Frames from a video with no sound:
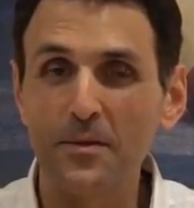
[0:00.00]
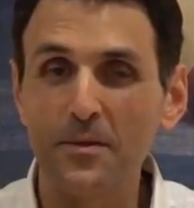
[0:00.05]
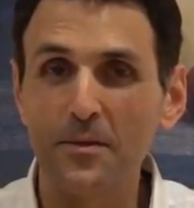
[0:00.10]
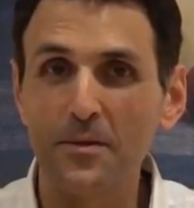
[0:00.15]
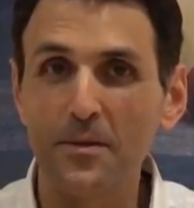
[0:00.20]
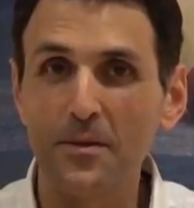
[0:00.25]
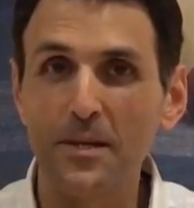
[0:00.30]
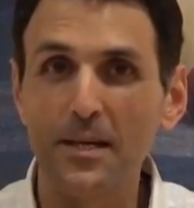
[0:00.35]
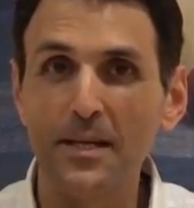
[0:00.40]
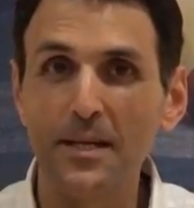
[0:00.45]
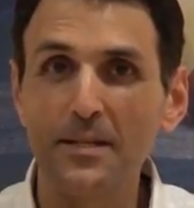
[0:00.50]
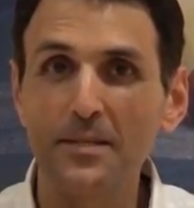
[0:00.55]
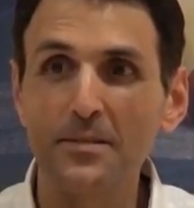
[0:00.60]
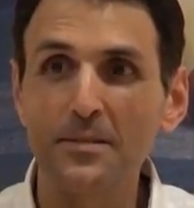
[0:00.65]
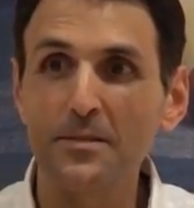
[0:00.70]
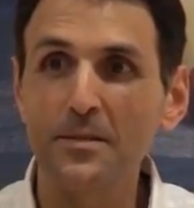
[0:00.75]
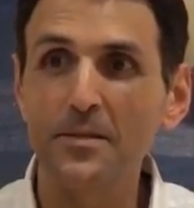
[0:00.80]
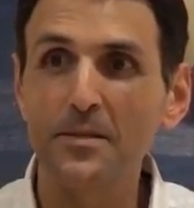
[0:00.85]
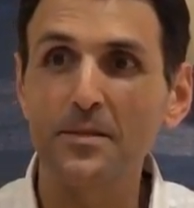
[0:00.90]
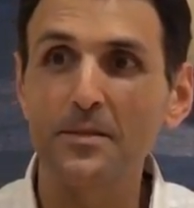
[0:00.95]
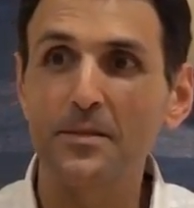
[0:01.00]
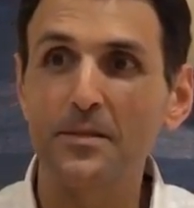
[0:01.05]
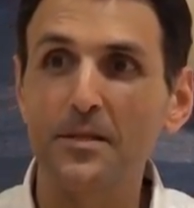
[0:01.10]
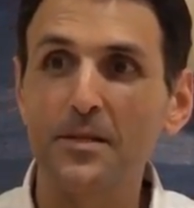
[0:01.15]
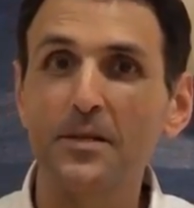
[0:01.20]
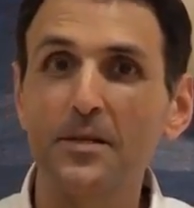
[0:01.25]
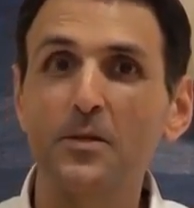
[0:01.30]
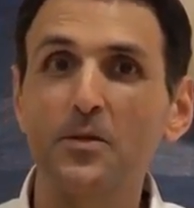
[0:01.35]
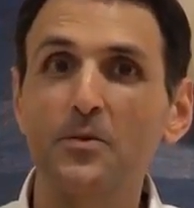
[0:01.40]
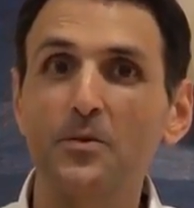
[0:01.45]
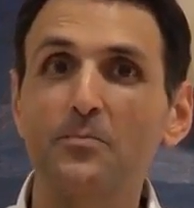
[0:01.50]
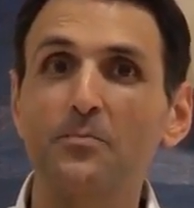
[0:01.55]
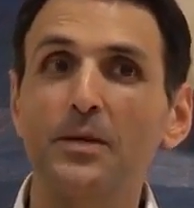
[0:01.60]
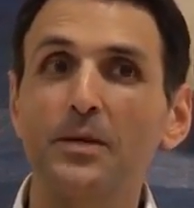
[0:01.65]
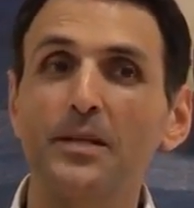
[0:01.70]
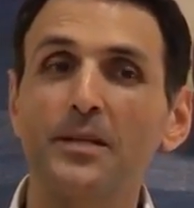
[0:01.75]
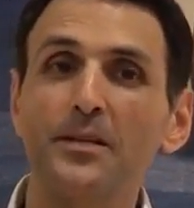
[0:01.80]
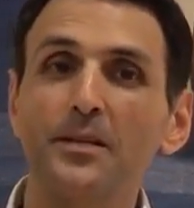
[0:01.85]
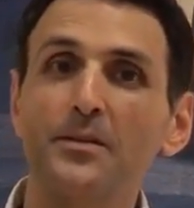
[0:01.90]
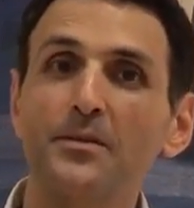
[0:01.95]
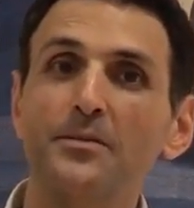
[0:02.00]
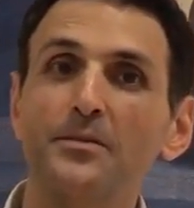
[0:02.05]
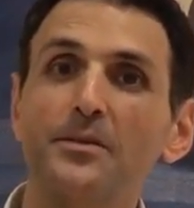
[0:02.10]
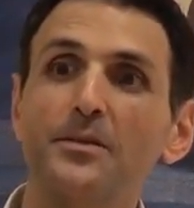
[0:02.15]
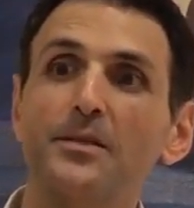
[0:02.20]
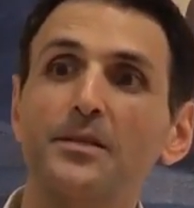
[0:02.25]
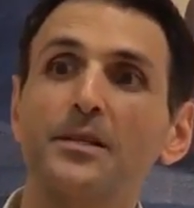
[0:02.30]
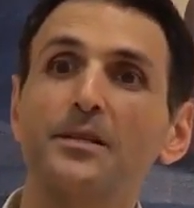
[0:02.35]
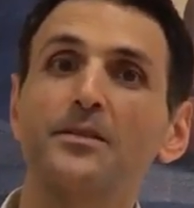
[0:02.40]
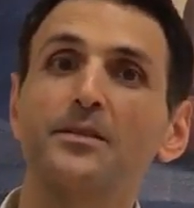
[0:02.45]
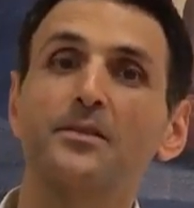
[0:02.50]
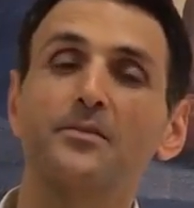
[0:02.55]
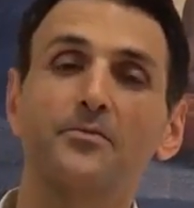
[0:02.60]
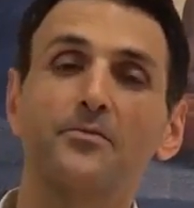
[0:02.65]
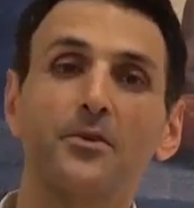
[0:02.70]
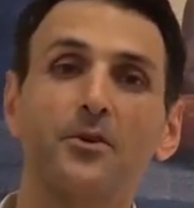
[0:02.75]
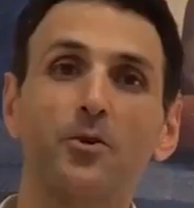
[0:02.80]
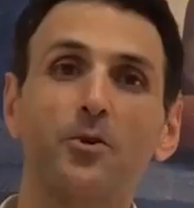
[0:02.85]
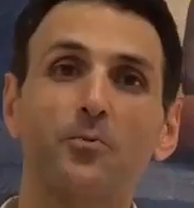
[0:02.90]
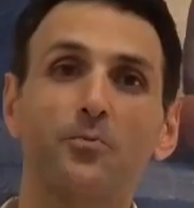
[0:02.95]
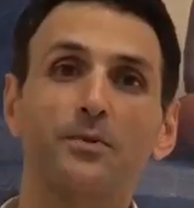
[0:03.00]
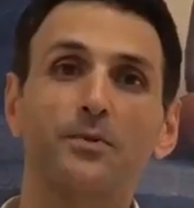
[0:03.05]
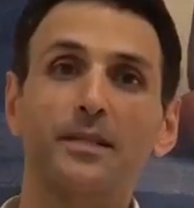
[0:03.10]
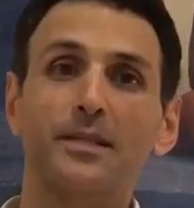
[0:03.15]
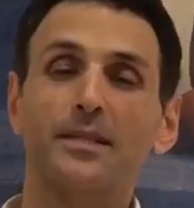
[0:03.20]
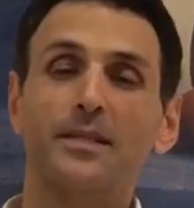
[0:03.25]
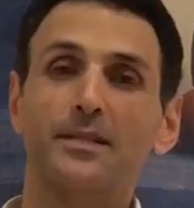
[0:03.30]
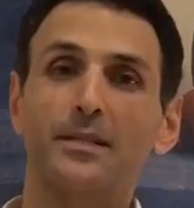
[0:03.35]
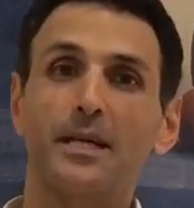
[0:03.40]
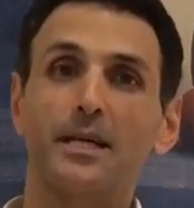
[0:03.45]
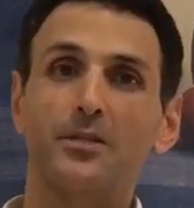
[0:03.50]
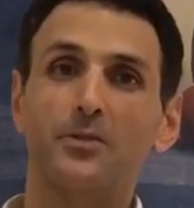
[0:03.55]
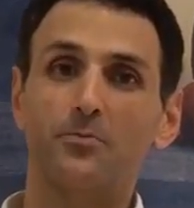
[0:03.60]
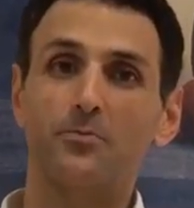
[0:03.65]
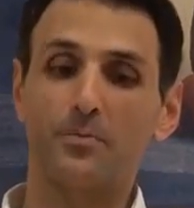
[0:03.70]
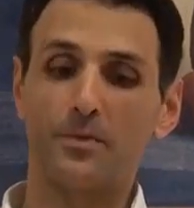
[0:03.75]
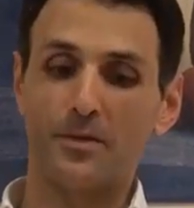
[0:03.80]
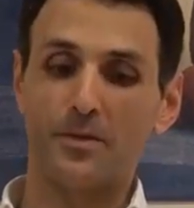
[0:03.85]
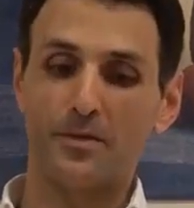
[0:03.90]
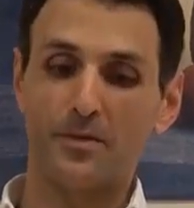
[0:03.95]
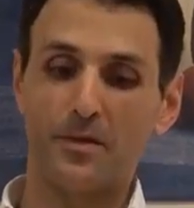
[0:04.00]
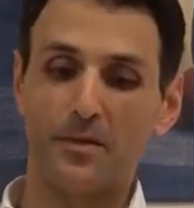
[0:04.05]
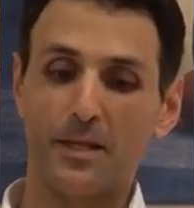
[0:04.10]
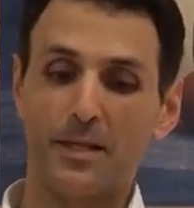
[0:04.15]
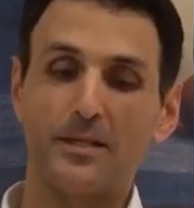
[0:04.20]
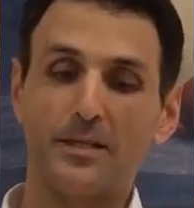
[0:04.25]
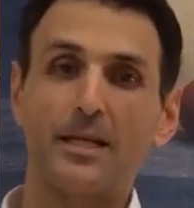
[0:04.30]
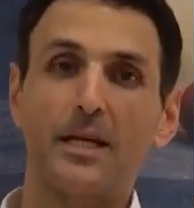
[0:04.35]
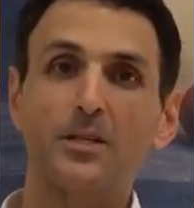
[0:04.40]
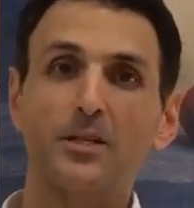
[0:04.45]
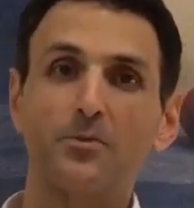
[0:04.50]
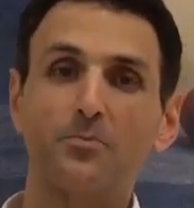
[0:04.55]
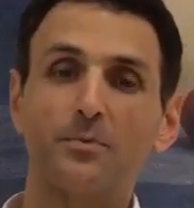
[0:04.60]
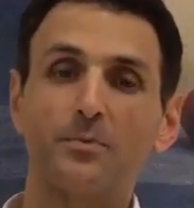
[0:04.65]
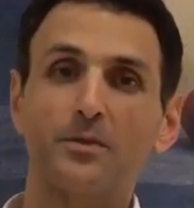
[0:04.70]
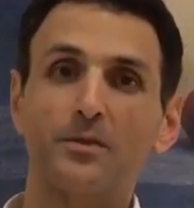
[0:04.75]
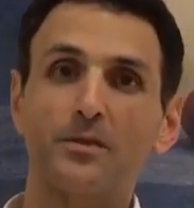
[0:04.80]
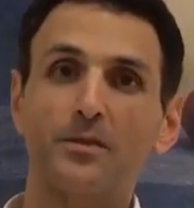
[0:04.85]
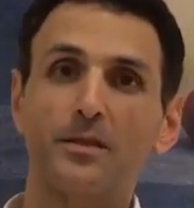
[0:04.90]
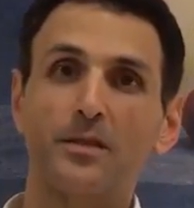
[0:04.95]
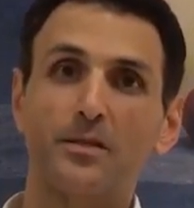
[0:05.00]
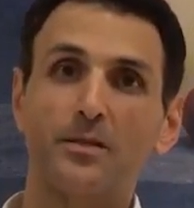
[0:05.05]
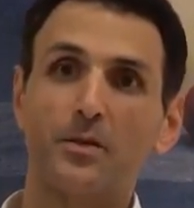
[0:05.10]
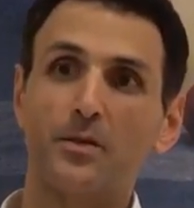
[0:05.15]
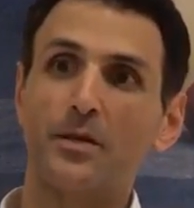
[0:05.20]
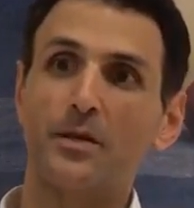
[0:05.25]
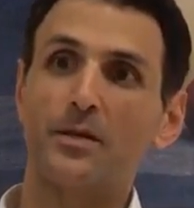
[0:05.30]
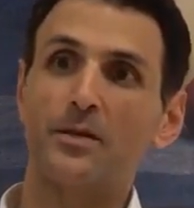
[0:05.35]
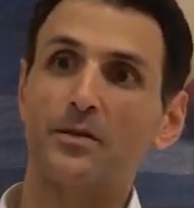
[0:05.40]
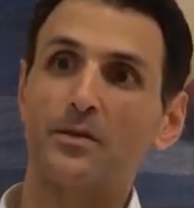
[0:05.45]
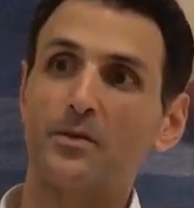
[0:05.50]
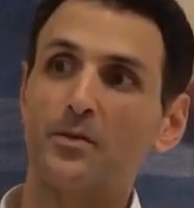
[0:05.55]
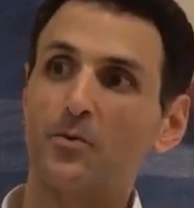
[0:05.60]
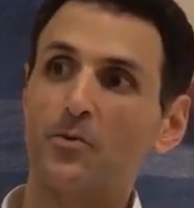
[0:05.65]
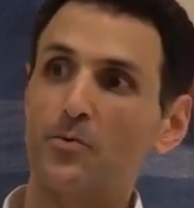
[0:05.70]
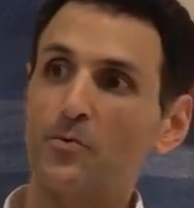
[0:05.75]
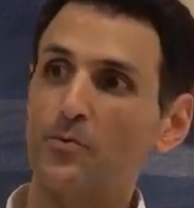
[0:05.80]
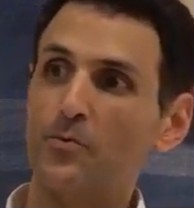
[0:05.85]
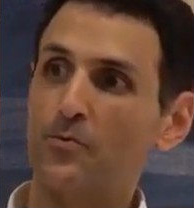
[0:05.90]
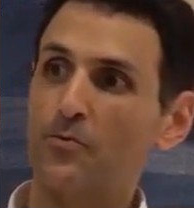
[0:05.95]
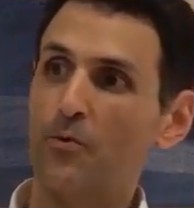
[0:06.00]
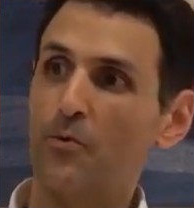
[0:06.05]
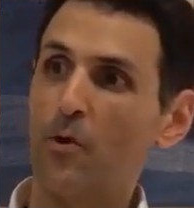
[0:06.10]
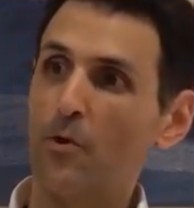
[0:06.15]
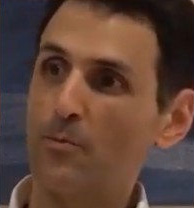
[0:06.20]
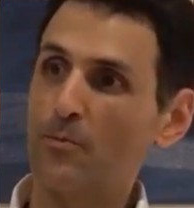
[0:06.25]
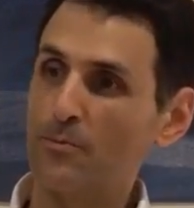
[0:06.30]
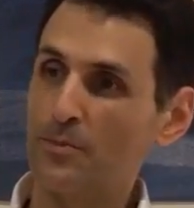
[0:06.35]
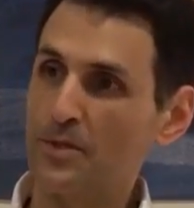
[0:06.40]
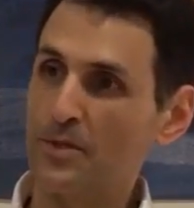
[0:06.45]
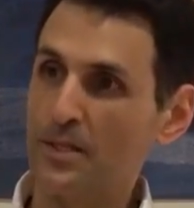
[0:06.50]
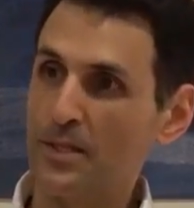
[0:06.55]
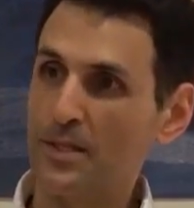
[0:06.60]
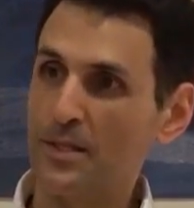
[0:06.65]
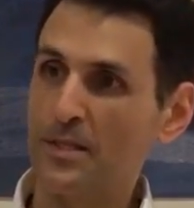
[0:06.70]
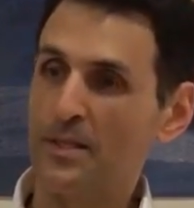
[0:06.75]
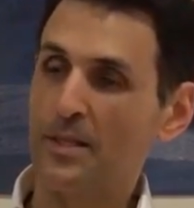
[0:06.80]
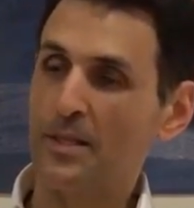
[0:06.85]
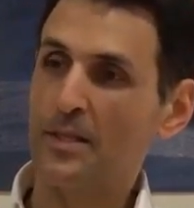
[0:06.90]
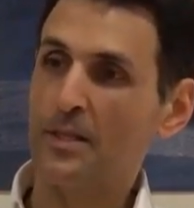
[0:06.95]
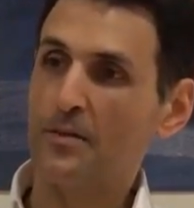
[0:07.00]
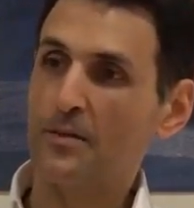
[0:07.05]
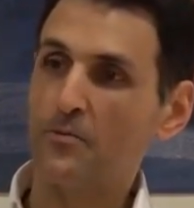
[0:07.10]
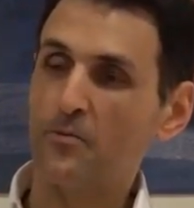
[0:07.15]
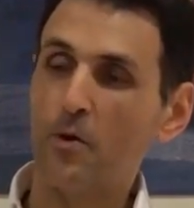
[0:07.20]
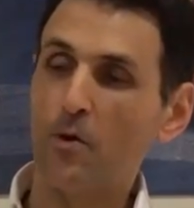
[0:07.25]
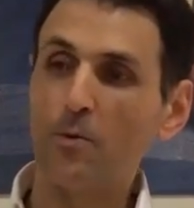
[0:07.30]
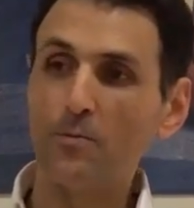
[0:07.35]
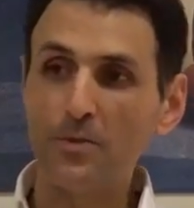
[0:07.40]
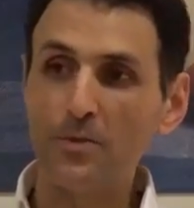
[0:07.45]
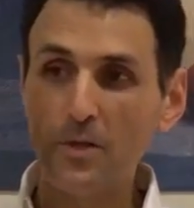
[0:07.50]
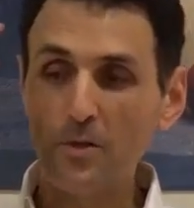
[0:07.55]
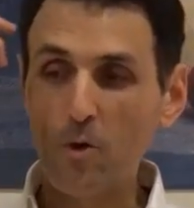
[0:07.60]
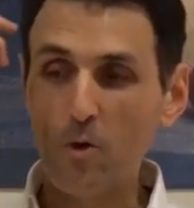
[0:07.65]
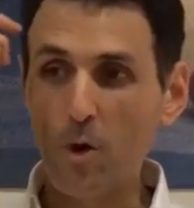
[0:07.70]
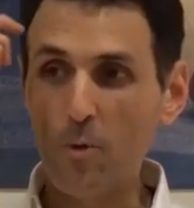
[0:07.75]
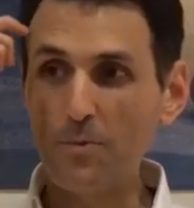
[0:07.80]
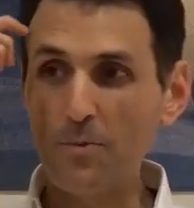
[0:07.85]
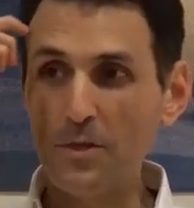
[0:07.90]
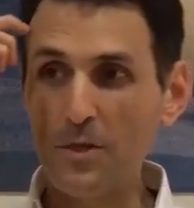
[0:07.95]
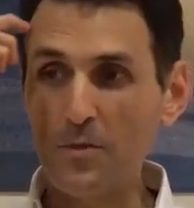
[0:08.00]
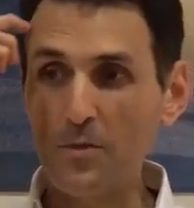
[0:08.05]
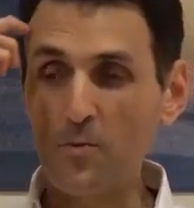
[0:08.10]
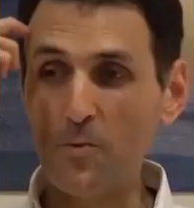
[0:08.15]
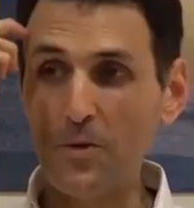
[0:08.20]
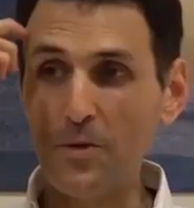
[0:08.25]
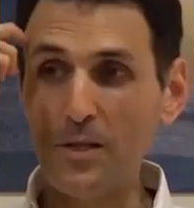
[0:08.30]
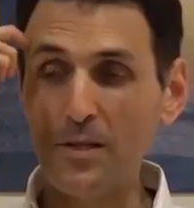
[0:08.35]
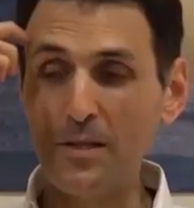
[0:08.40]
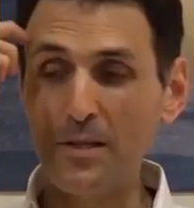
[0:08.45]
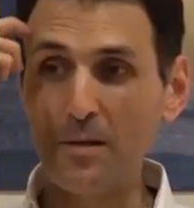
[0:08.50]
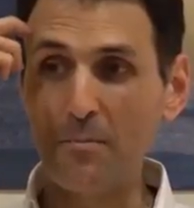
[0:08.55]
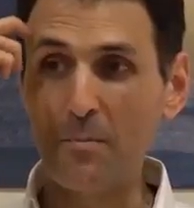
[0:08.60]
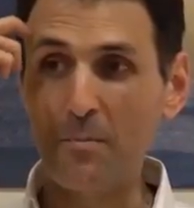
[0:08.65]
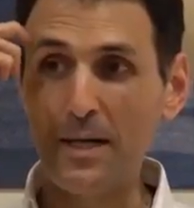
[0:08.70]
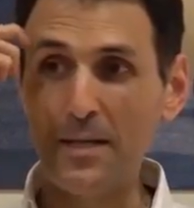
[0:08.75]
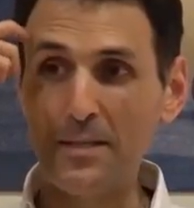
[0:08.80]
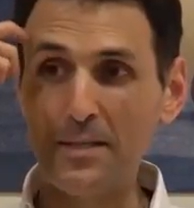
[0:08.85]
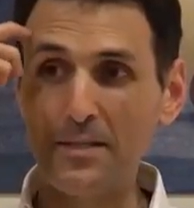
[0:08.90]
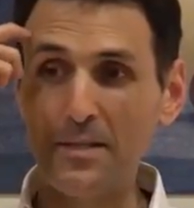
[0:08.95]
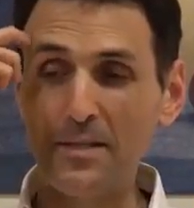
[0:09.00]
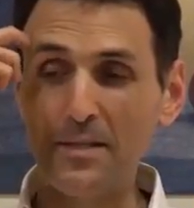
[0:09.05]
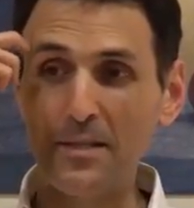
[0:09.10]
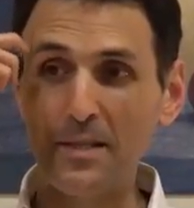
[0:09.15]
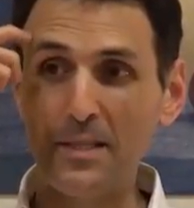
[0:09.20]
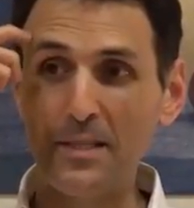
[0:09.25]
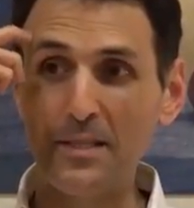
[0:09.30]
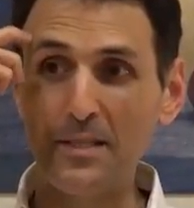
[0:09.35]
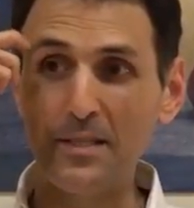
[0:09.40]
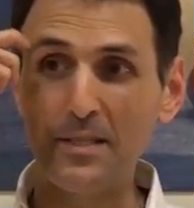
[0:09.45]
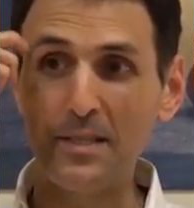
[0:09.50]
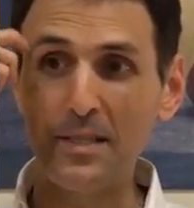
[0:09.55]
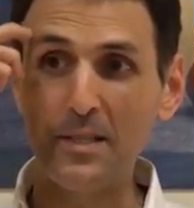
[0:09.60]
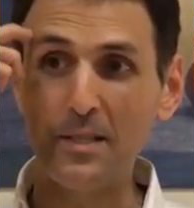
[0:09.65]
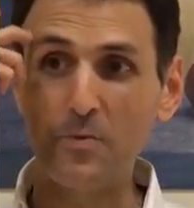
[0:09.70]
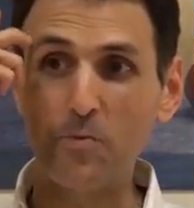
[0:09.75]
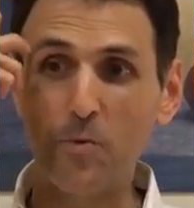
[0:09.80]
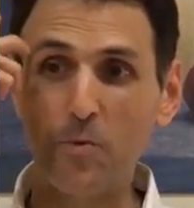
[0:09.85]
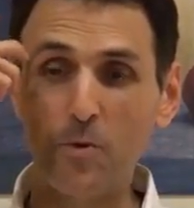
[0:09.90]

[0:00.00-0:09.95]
Then there develops an attachment. The attachment forms an object within the mind, and then it